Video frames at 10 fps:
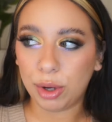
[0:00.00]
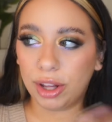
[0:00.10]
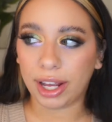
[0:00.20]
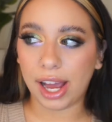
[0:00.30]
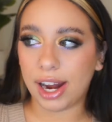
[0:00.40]

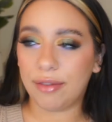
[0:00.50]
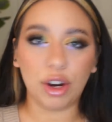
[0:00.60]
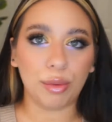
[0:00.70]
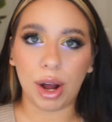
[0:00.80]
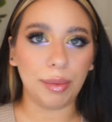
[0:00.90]
Like, I'd have
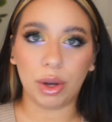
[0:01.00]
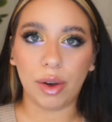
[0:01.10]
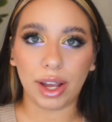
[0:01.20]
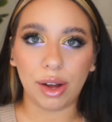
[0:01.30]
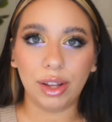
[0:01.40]
no problem
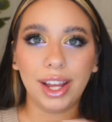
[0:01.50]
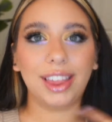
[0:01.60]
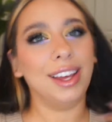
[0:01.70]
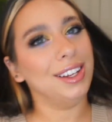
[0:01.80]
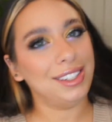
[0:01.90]
going out like
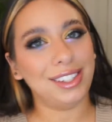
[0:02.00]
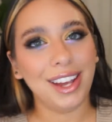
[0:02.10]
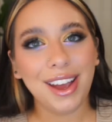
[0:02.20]
this.